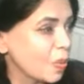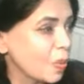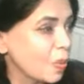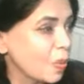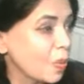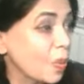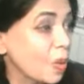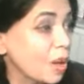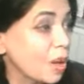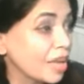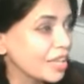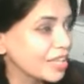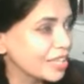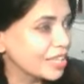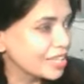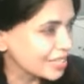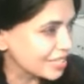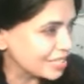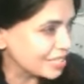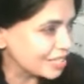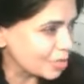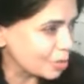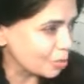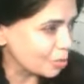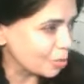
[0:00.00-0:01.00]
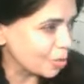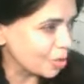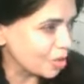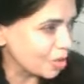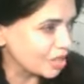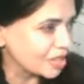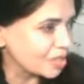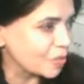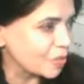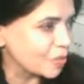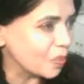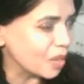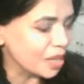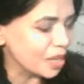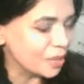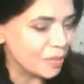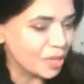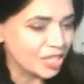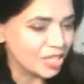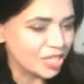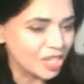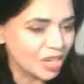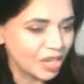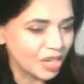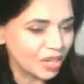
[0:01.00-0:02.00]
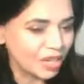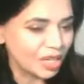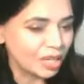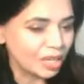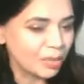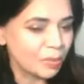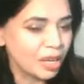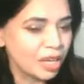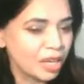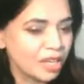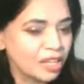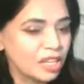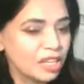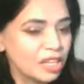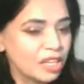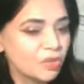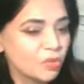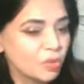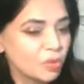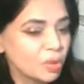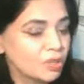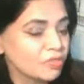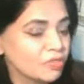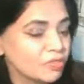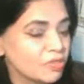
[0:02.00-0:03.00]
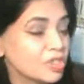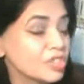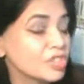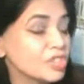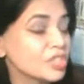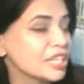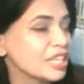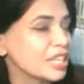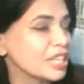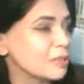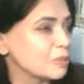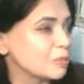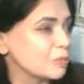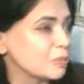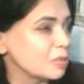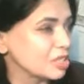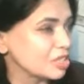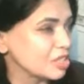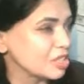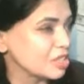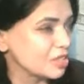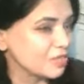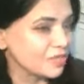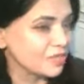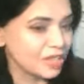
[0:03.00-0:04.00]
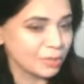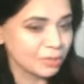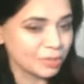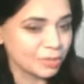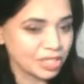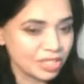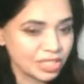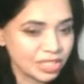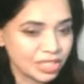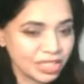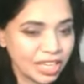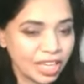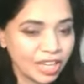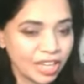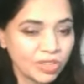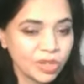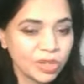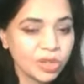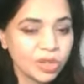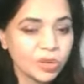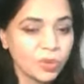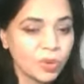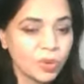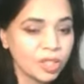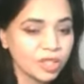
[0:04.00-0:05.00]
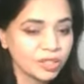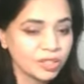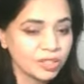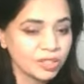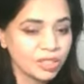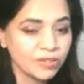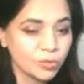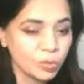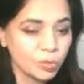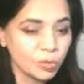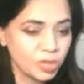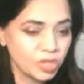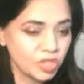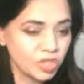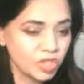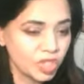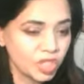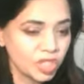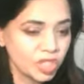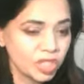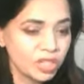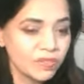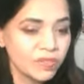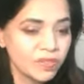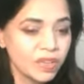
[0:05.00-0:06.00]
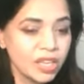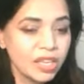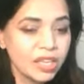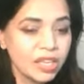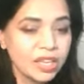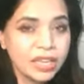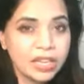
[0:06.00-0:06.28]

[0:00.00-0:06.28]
Why is this so important and why am I talking about it? Well, first, it keeps military families together while their loved ones serve.